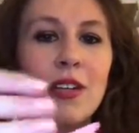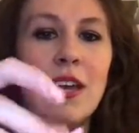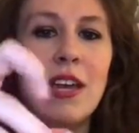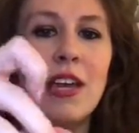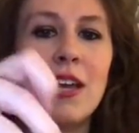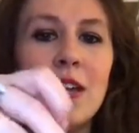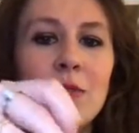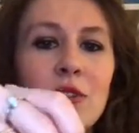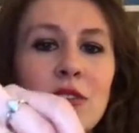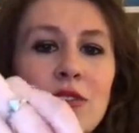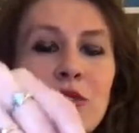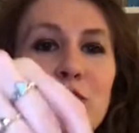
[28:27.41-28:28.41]
and I'm going to
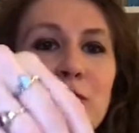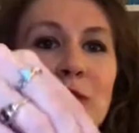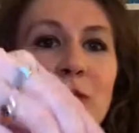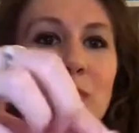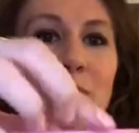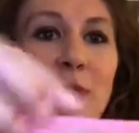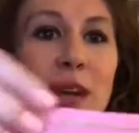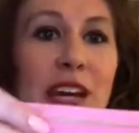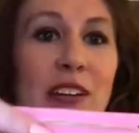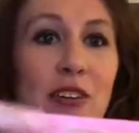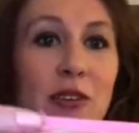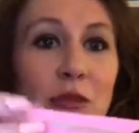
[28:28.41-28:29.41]
loop it
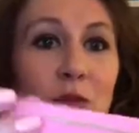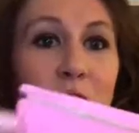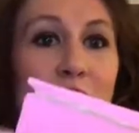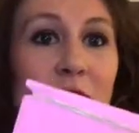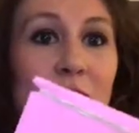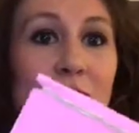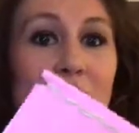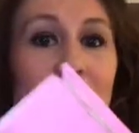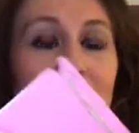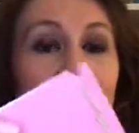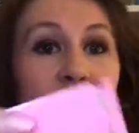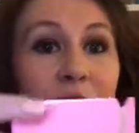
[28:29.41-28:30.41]
back around.
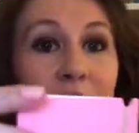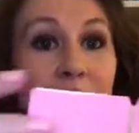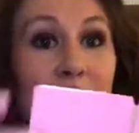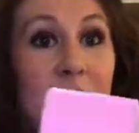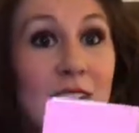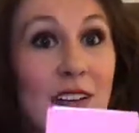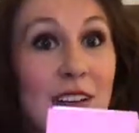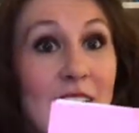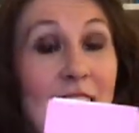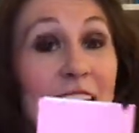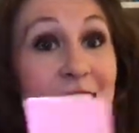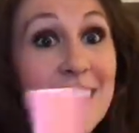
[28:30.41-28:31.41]

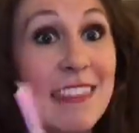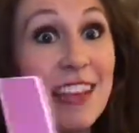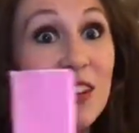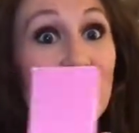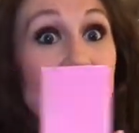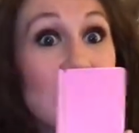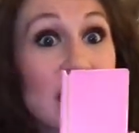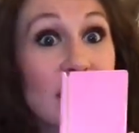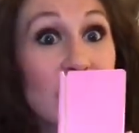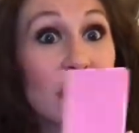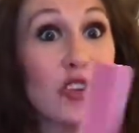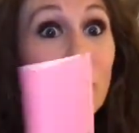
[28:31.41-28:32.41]
And there's
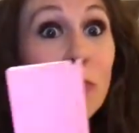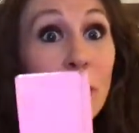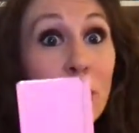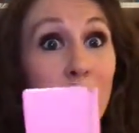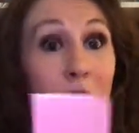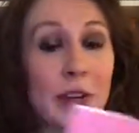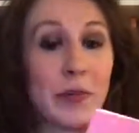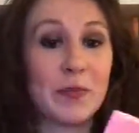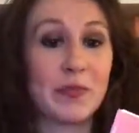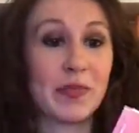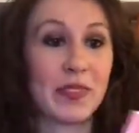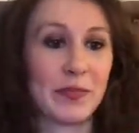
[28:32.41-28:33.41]
your book.
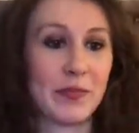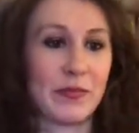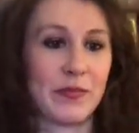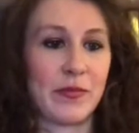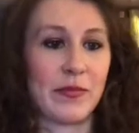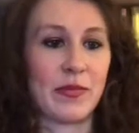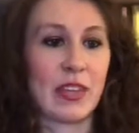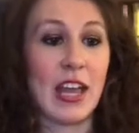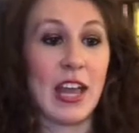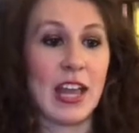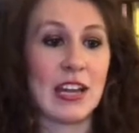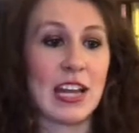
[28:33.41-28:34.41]

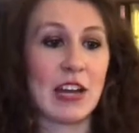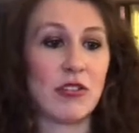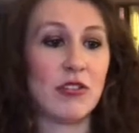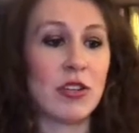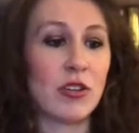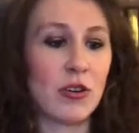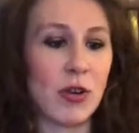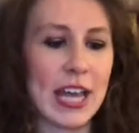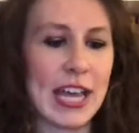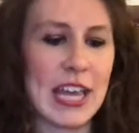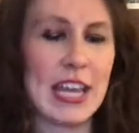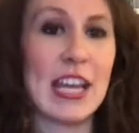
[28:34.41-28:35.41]
And now you can go
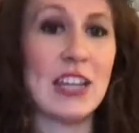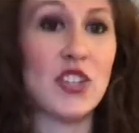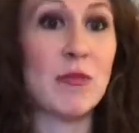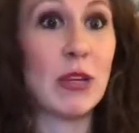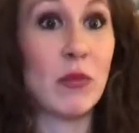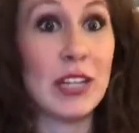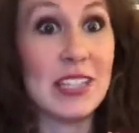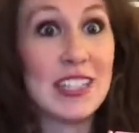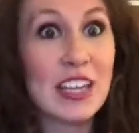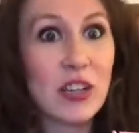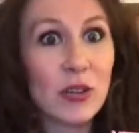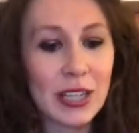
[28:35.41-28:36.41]
ahead and you might want to
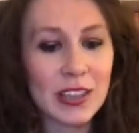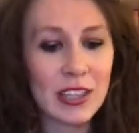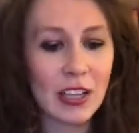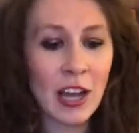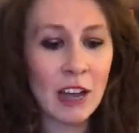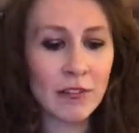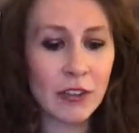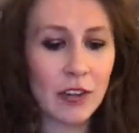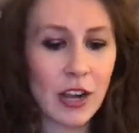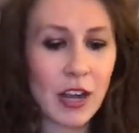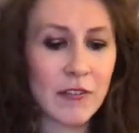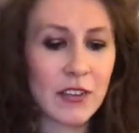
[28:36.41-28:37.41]
decorate the cover
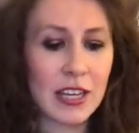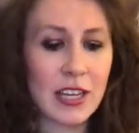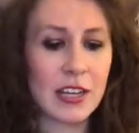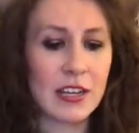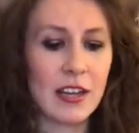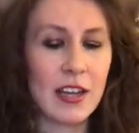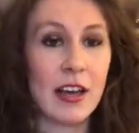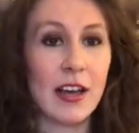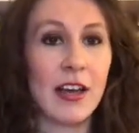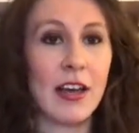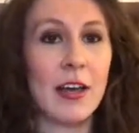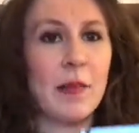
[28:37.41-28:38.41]
of it.
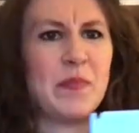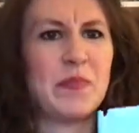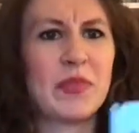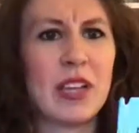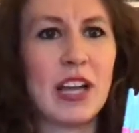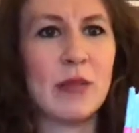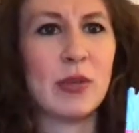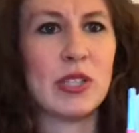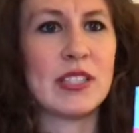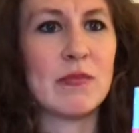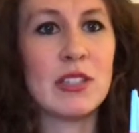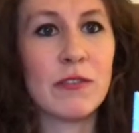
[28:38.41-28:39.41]
I put
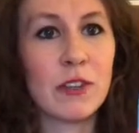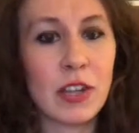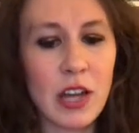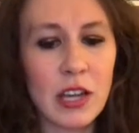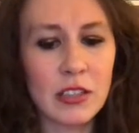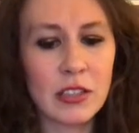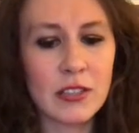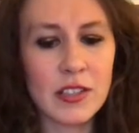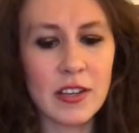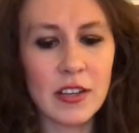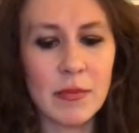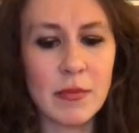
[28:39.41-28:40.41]
some different colors
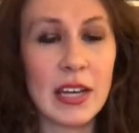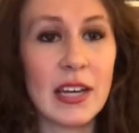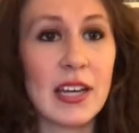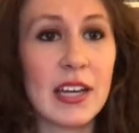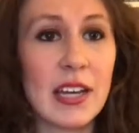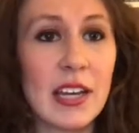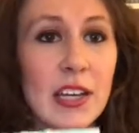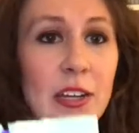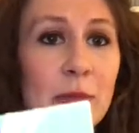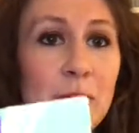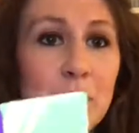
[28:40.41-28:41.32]
on mine,